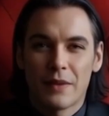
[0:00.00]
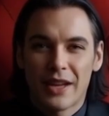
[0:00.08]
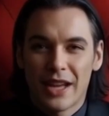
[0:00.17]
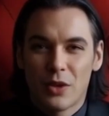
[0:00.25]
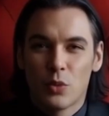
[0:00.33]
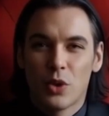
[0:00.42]

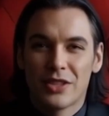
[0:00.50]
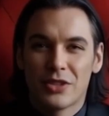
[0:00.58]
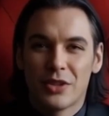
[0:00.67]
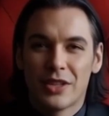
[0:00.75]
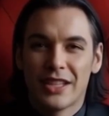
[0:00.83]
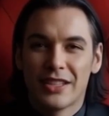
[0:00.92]
And once
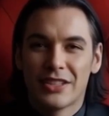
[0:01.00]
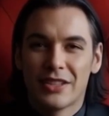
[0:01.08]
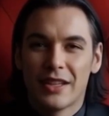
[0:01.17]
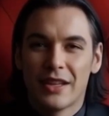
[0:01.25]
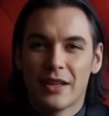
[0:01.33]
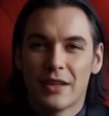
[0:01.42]
released,
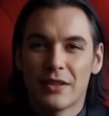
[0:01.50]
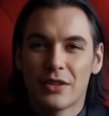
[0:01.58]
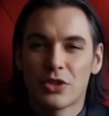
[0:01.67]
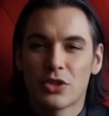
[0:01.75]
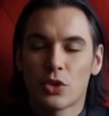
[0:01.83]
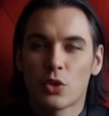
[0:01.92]
the
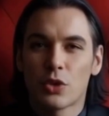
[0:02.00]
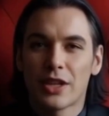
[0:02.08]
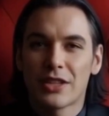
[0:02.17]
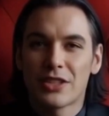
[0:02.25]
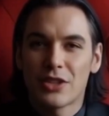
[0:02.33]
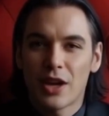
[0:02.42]

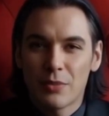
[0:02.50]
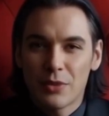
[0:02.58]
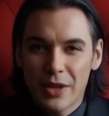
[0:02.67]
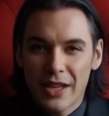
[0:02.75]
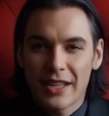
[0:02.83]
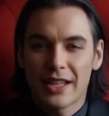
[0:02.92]
stories stopped
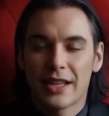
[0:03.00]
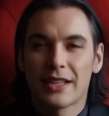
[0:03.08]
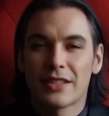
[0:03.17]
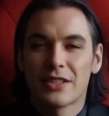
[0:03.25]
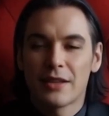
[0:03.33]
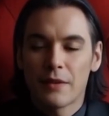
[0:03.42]
being
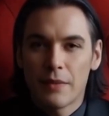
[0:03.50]
his.